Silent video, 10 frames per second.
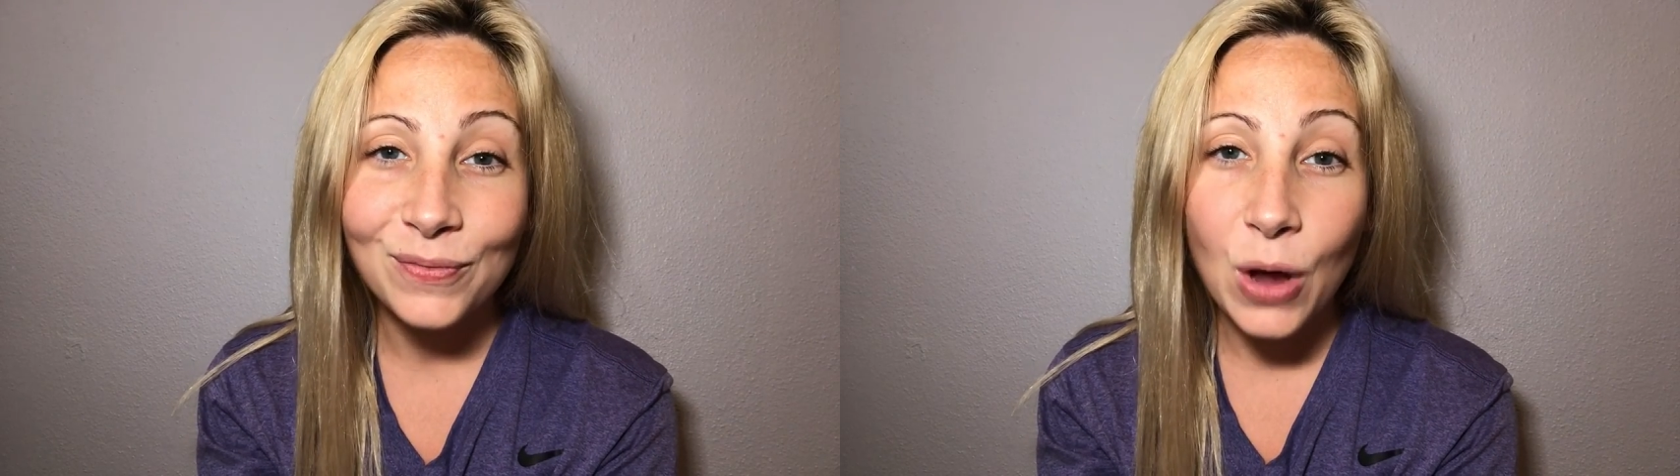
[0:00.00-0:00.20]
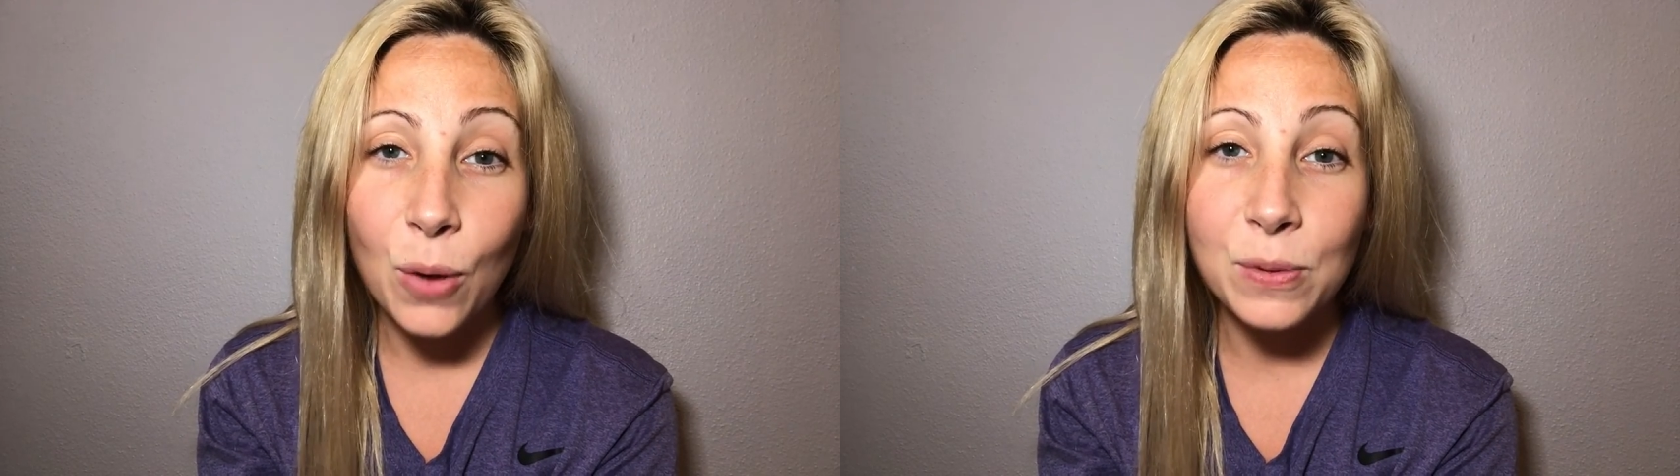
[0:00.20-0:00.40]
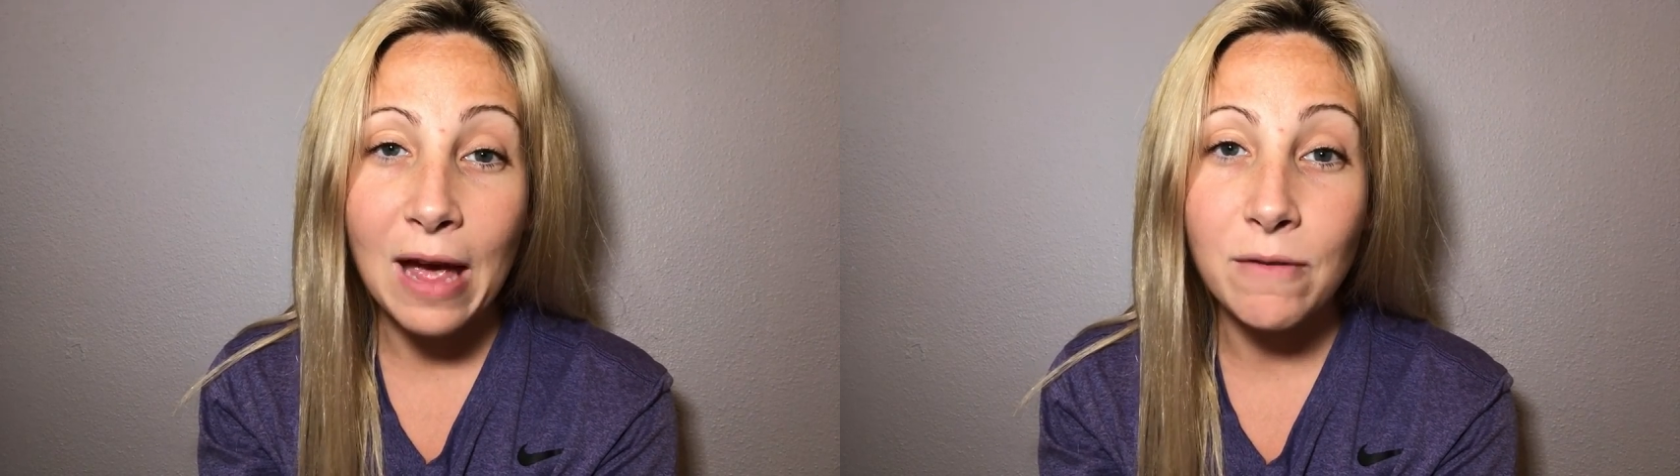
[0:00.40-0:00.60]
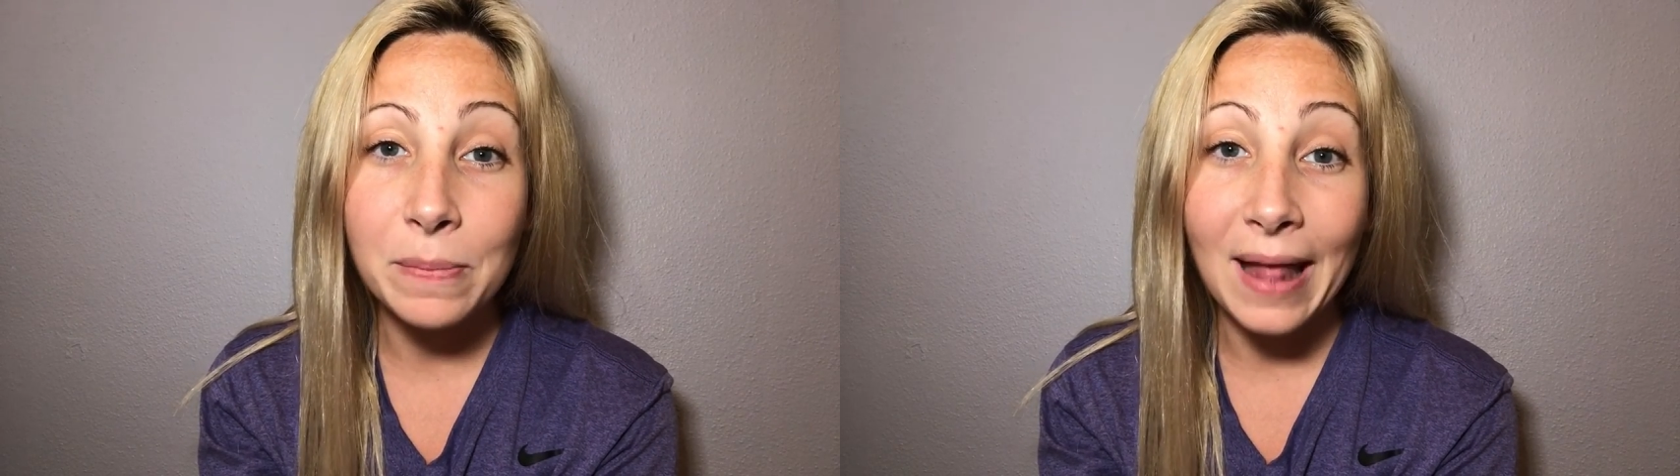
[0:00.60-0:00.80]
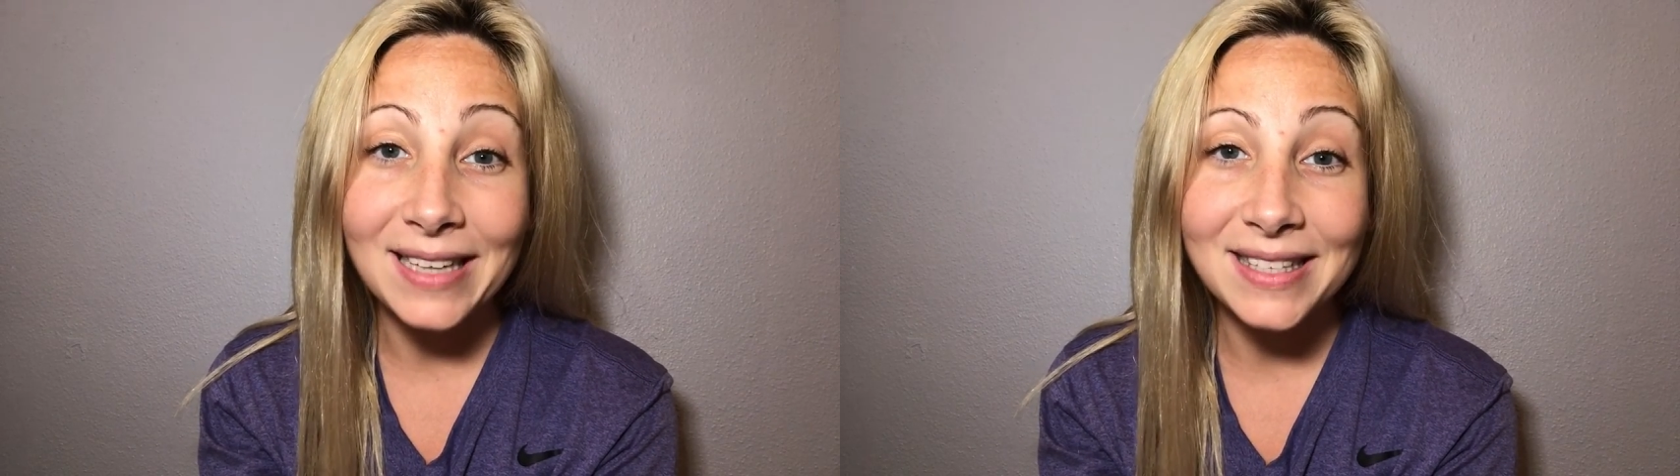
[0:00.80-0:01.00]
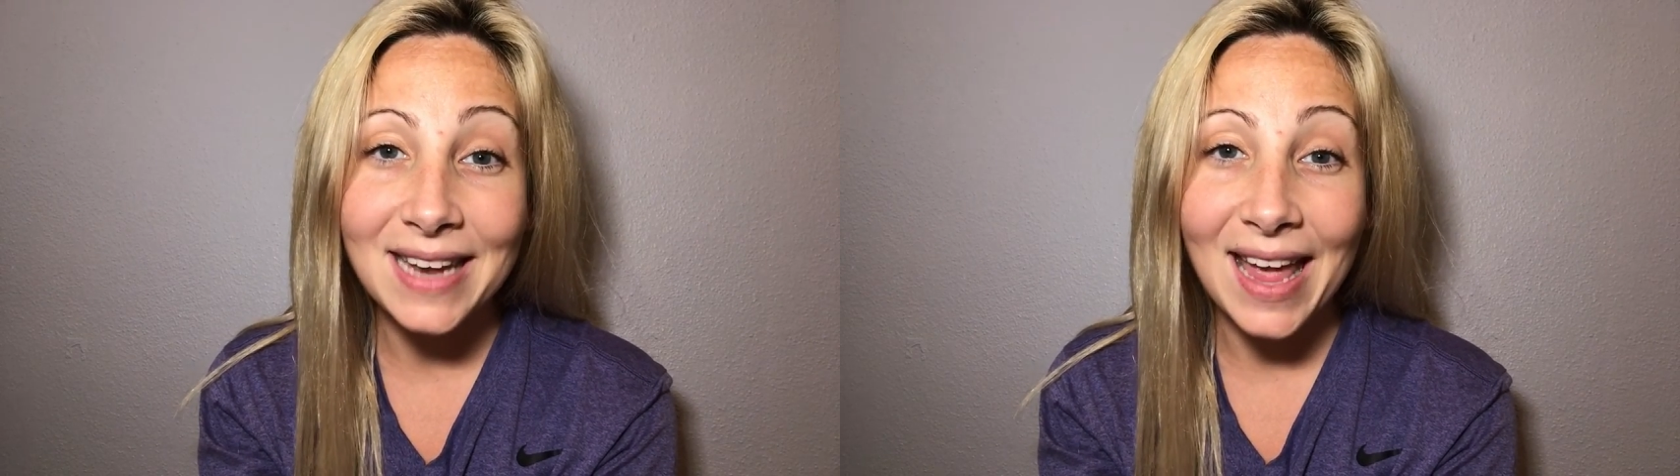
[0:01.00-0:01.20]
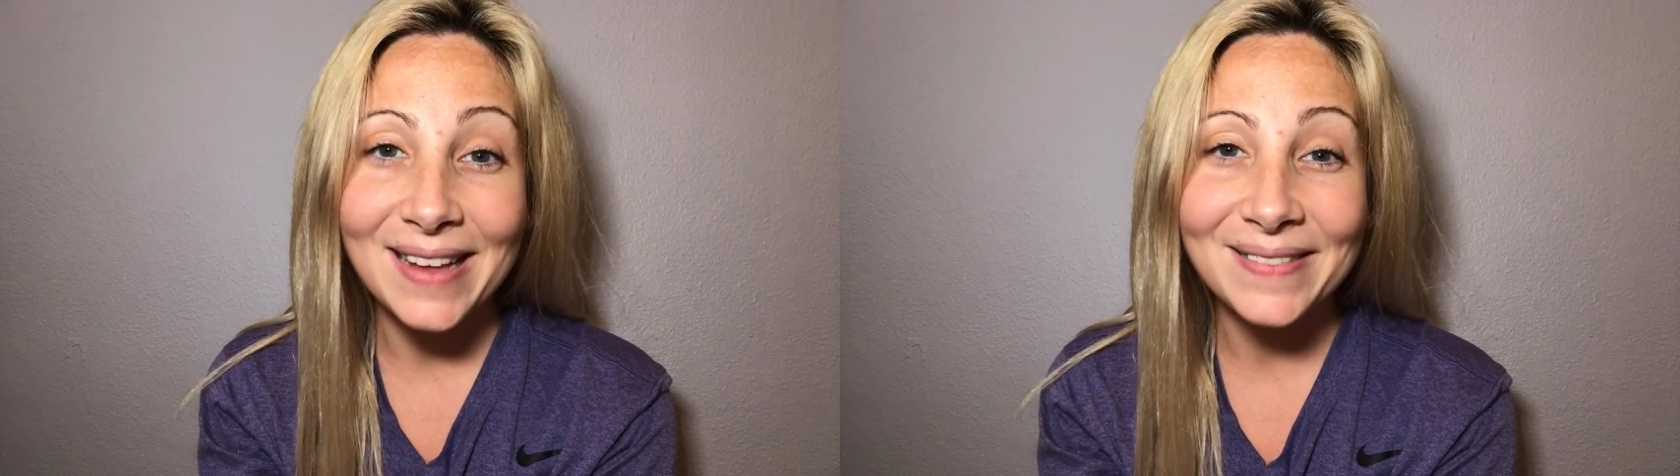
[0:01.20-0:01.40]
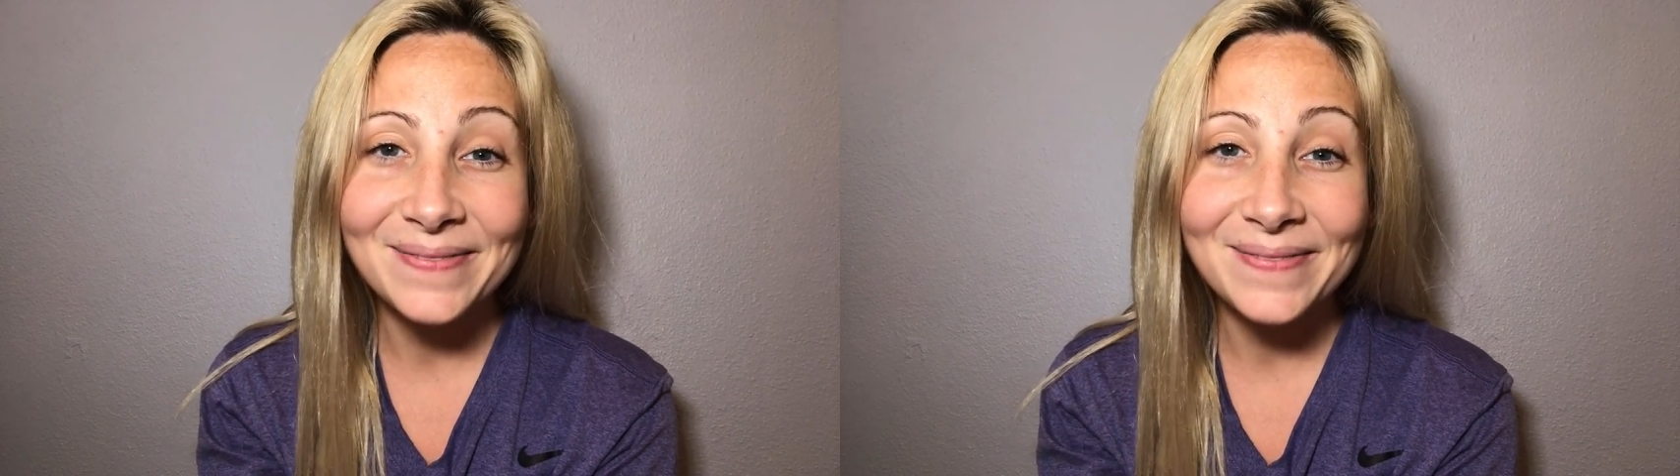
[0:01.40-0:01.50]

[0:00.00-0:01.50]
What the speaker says: I hope you have a blessed day.